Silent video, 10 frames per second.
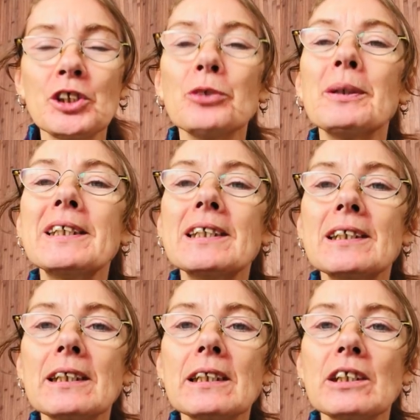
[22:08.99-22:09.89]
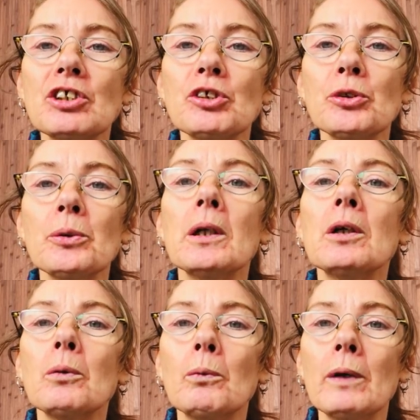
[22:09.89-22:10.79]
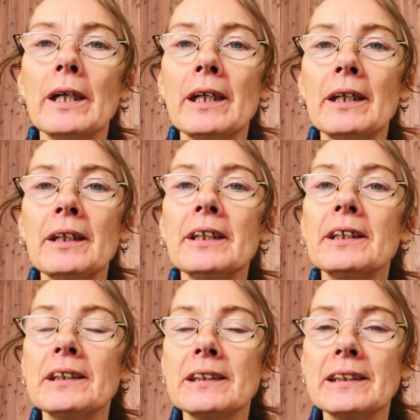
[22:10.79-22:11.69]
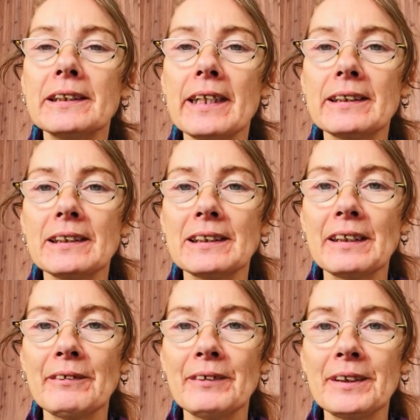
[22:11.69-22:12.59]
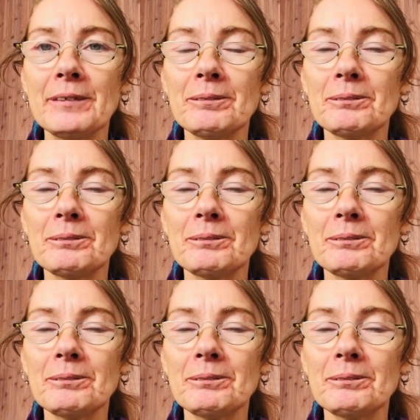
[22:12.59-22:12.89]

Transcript: to assist you where it is necessary.